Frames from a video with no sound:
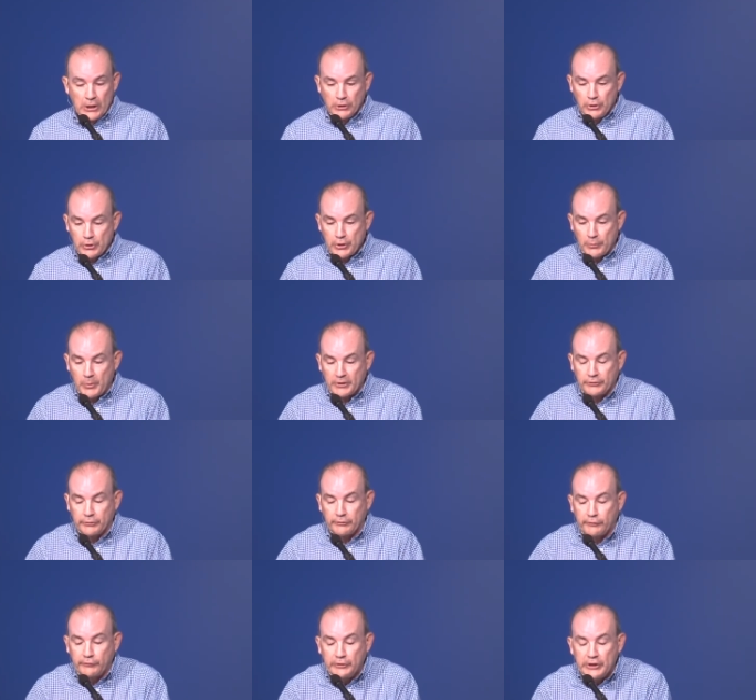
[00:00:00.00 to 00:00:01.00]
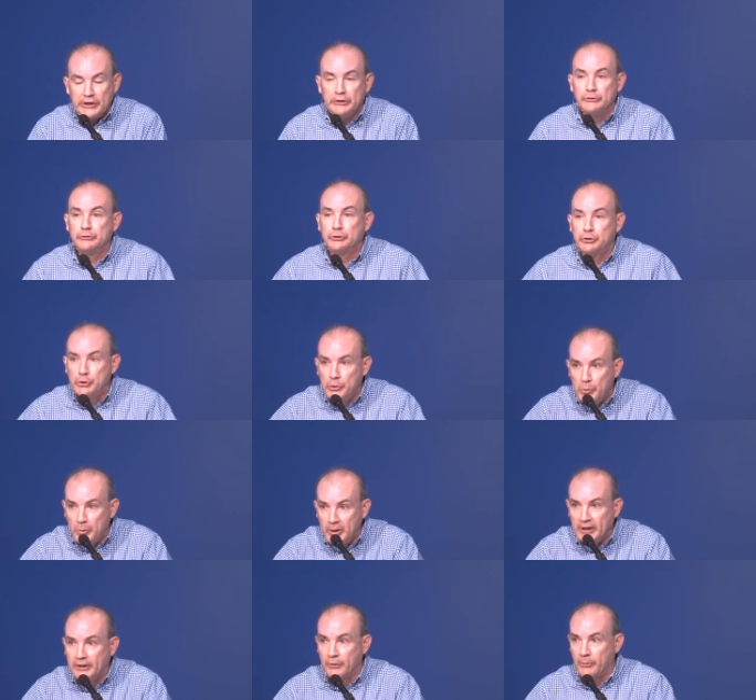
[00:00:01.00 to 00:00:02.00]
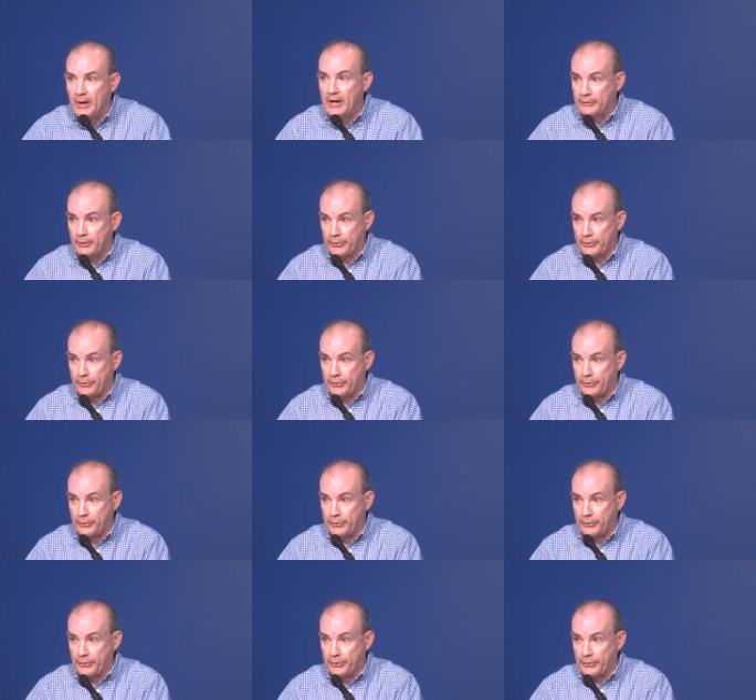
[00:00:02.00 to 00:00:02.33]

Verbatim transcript: Look at what they're still doing around